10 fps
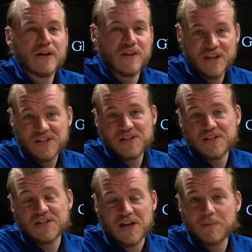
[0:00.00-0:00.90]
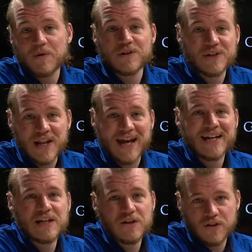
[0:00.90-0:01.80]
This is a Sabre
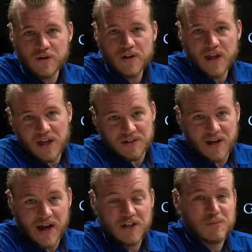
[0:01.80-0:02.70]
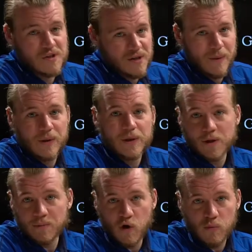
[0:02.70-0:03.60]
ninety thirty-eight D A C, specifically
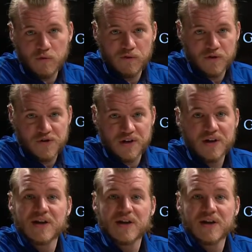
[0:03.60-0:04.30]
the mobile version.